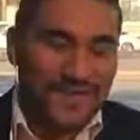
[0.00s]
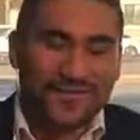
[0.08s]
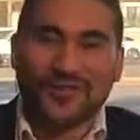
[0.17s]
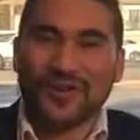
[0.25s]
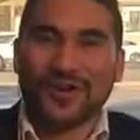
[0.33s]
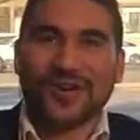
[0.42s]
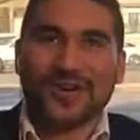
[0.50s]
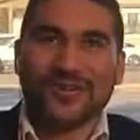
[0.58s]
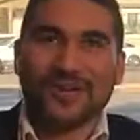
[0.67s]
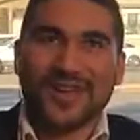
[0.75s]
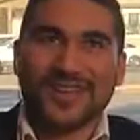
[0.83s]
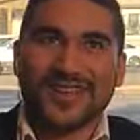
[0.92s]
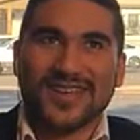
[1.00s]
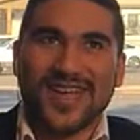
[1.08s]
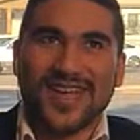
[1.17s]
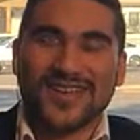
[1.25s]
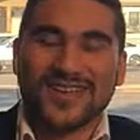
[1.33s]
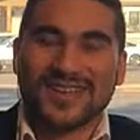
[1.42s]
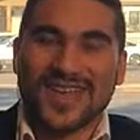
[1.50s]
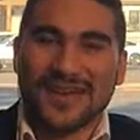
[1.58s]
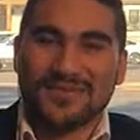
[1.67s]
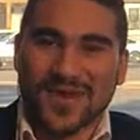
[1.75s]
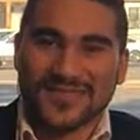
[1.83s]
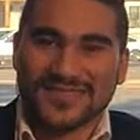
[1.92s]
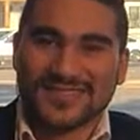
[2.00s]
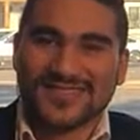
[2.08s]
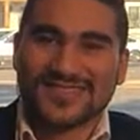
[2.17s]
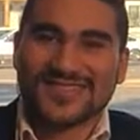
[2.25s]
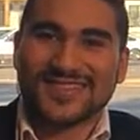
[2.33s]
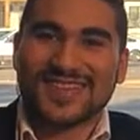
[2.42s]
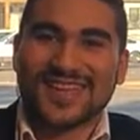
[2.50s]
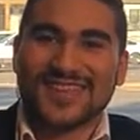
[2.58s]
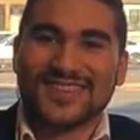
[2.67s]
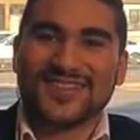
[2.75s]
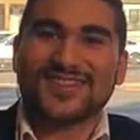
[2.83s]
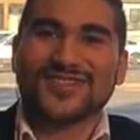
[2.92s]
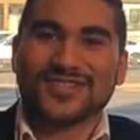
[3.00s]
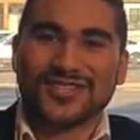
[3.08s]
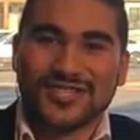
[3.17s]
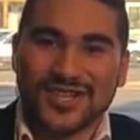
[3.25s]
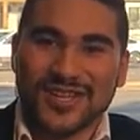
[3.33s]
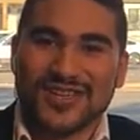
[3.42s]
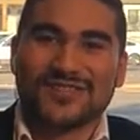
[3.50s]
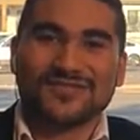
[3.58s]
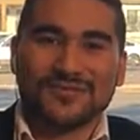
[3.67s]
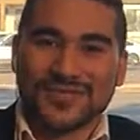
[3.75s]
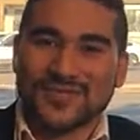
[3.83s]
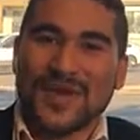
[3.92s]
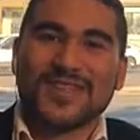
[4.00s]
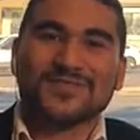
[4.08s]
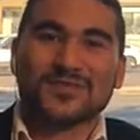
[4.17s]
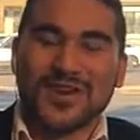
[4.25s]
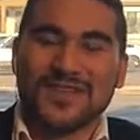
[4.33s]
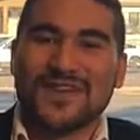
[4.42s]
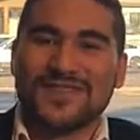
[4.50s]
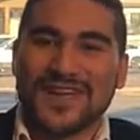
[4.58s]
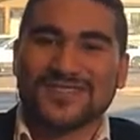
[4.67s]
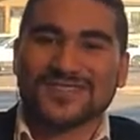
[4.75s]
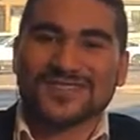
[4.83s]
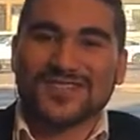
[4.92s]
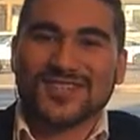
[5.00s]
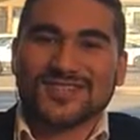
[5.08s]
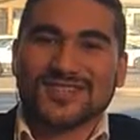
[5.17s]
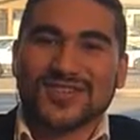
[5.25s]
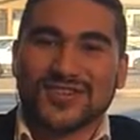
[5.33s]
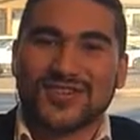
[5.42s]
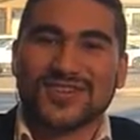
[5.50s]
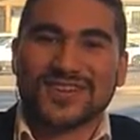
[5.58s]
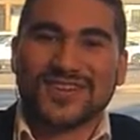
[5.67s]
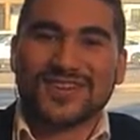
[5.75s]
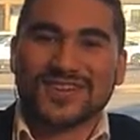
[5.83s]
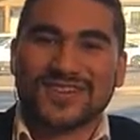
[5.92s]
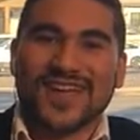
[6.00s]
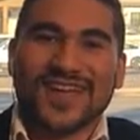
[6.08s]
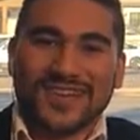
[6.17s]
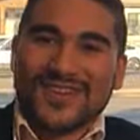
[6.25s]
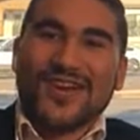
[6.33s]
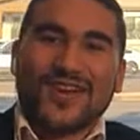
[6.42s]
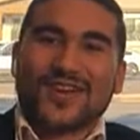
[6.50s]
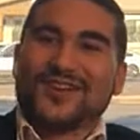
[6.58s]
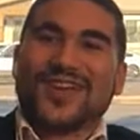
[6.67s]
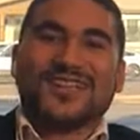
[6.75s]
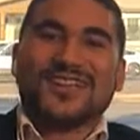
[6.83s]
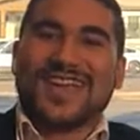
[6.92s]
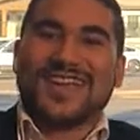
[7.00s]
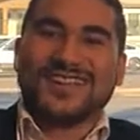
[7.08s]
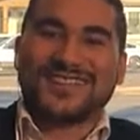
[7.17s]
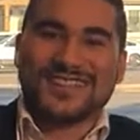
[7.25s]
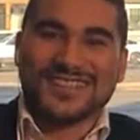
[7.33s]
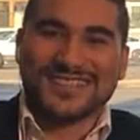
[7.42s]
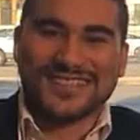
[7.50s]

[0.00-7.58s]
for what, 8-9 months and didn't learn shit, and we spent $25,000 in you. Like, congratulations.